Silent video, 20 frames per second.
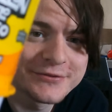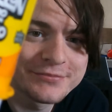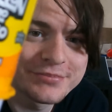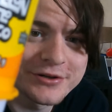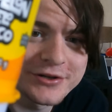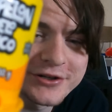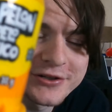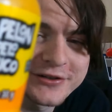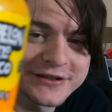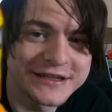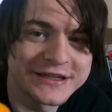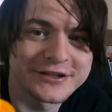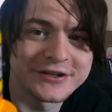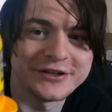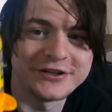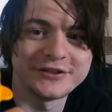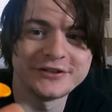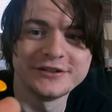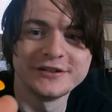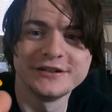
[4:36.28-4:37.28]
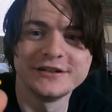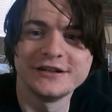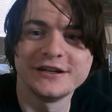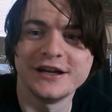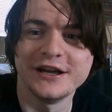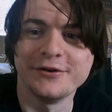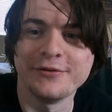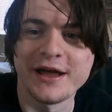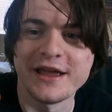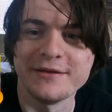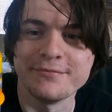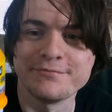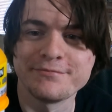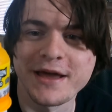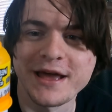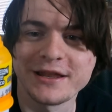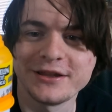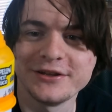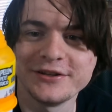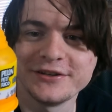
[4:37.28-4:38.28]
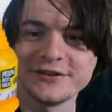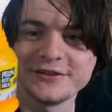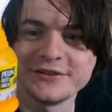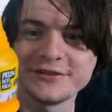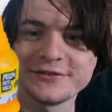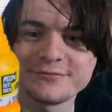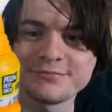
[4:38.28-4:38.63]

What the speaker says: Puerico. Oh wait, Pelon